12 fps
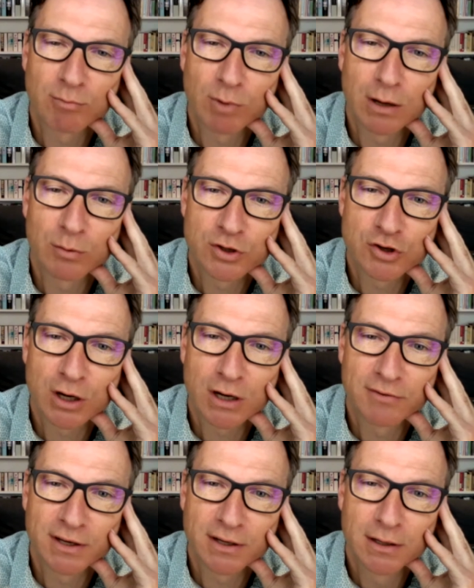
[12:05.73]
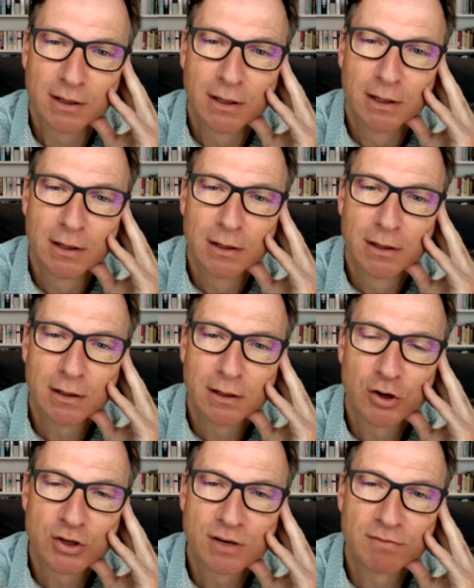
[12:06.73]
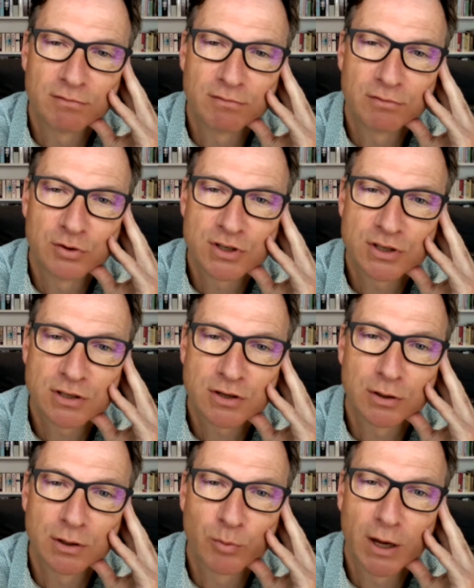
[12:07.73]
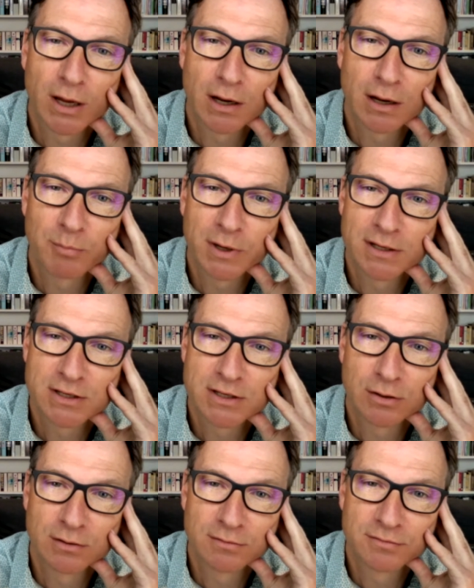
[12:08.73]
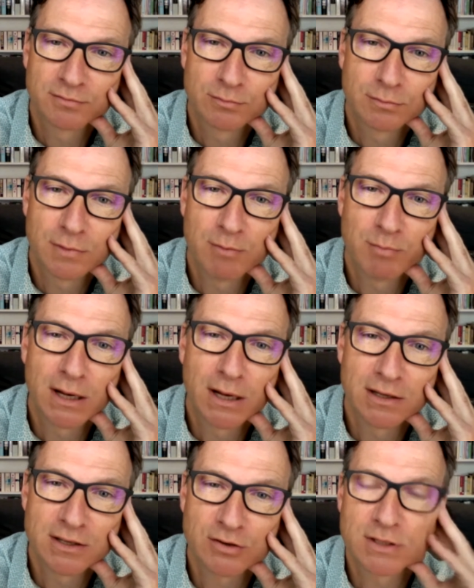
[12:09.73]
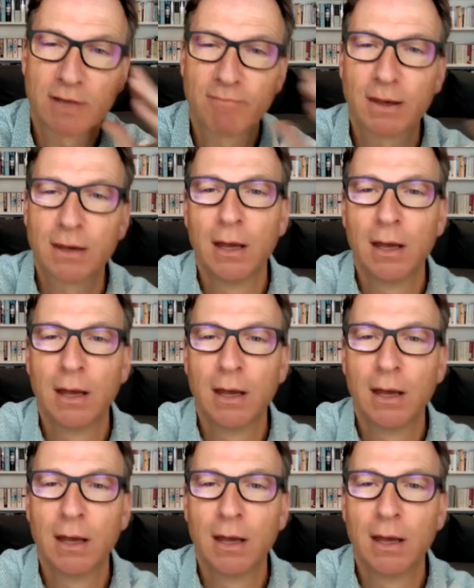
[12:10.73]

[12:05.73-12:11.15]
Like, we're driving, you know, different routes to school, and we end up in sort of the Midlands or something.